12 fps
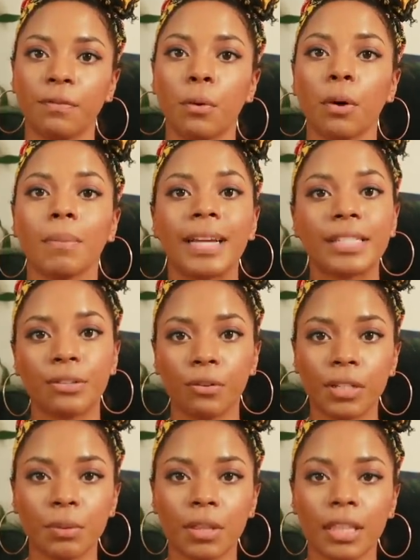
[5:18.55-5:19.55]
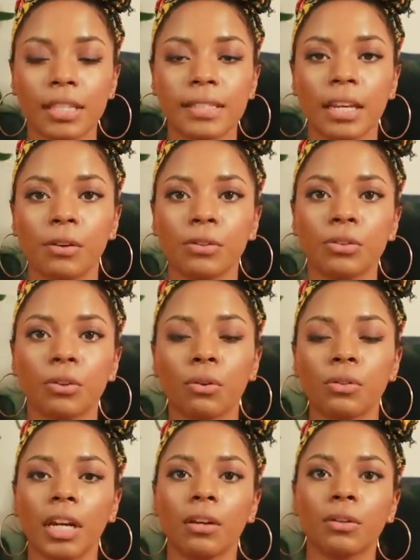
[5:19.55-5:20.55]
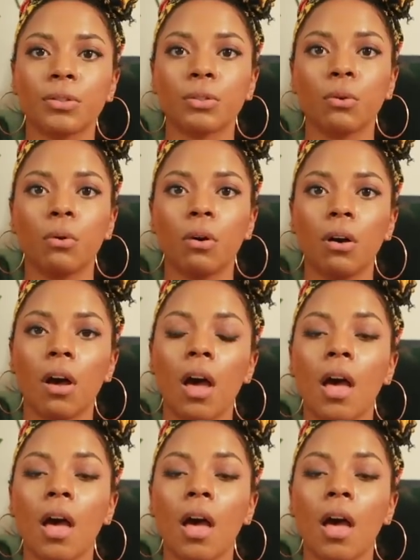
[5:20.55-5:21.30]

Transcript: for my students within the Sacred Circle Tarot School,